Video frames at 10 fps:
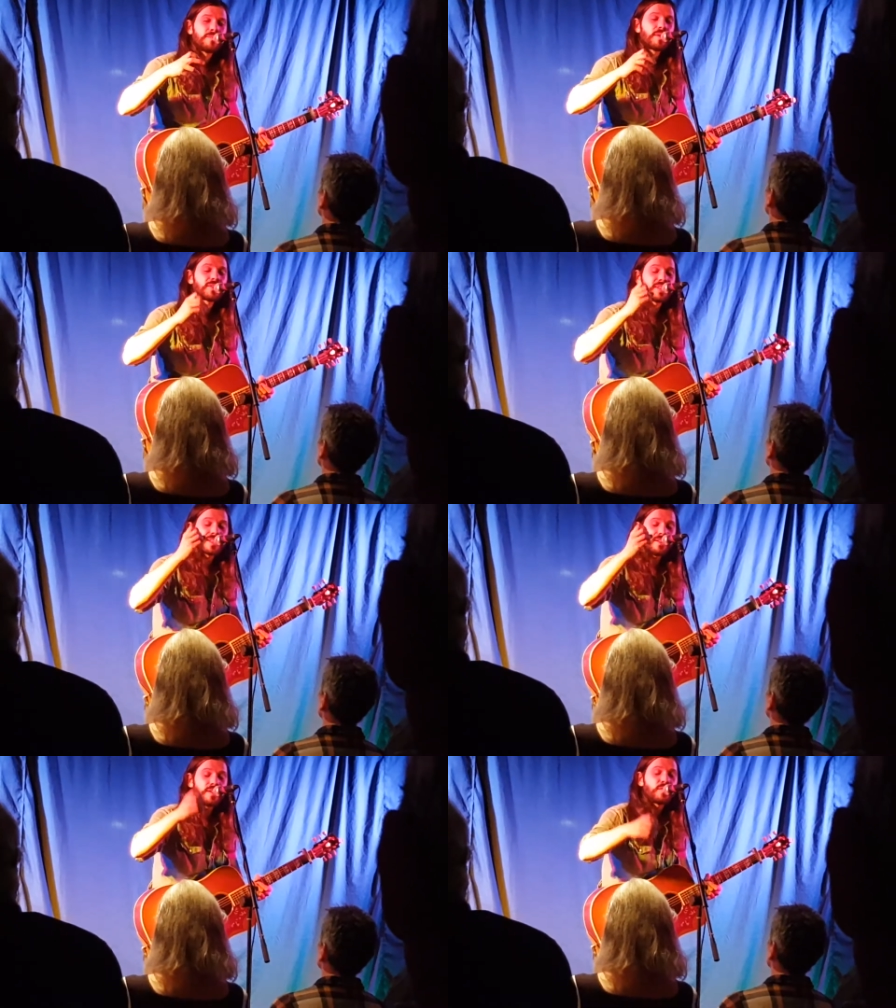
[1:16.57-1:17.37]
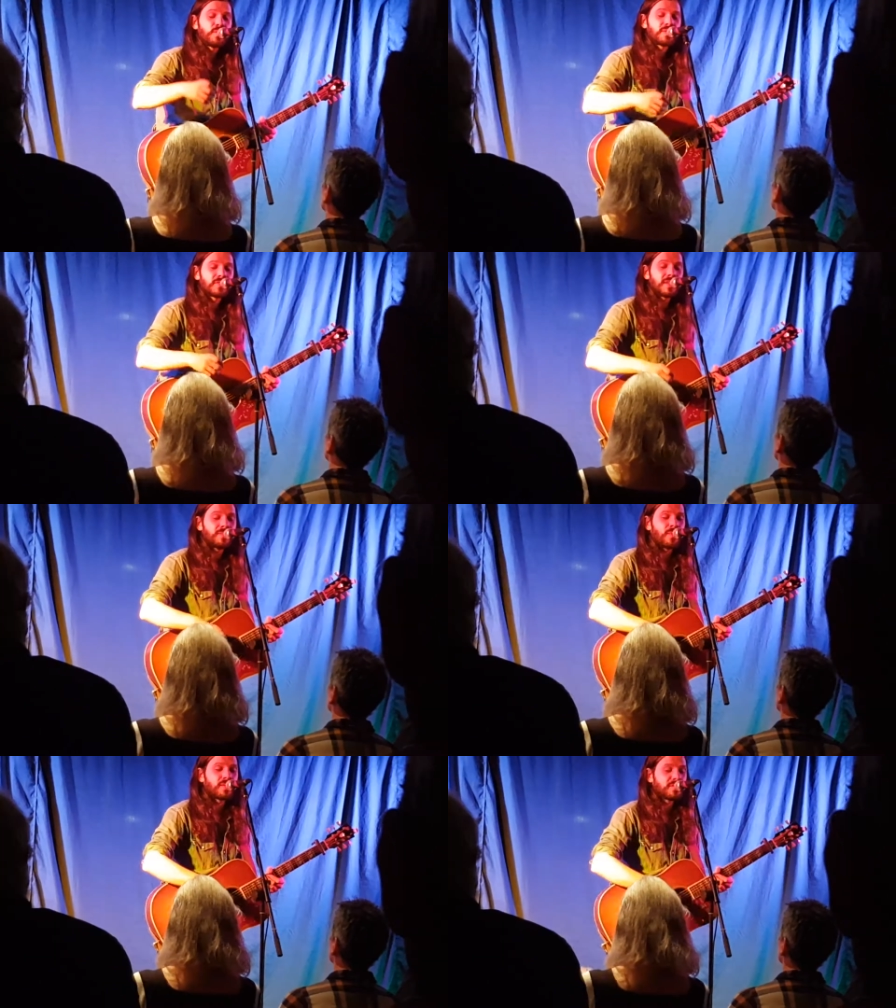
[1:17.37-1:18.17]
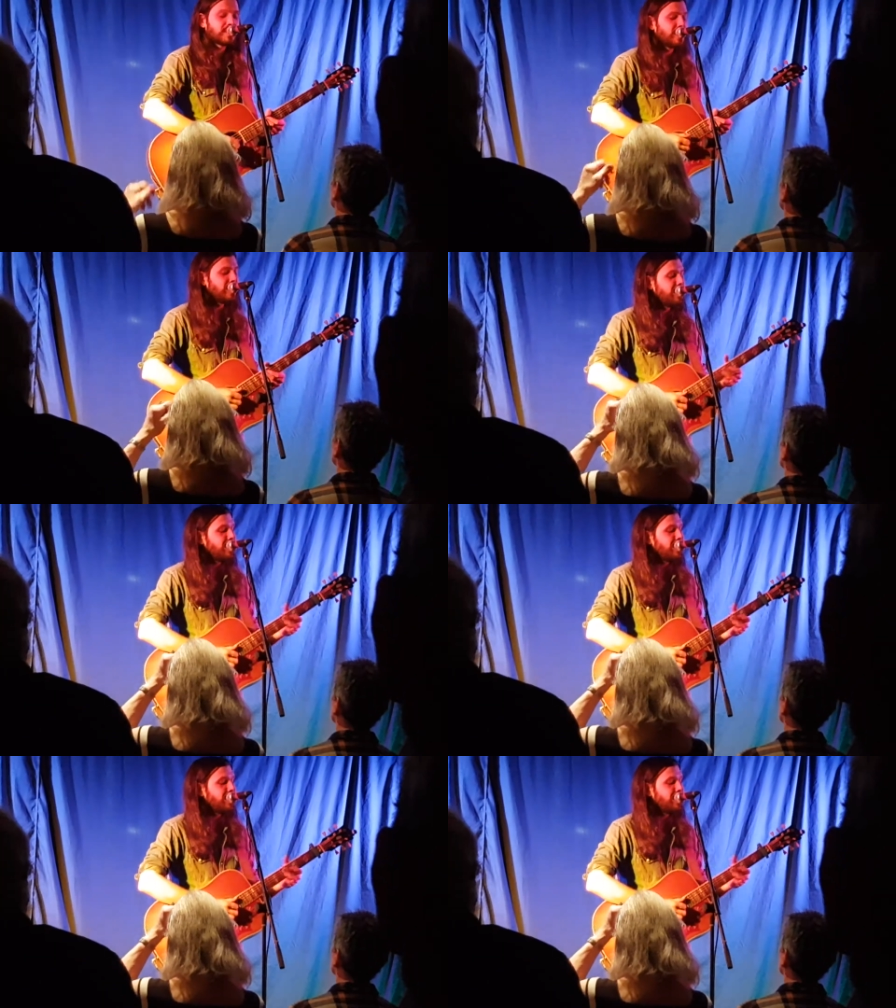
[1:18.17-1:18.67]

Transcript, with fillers: But because he can only afford the cheap ones,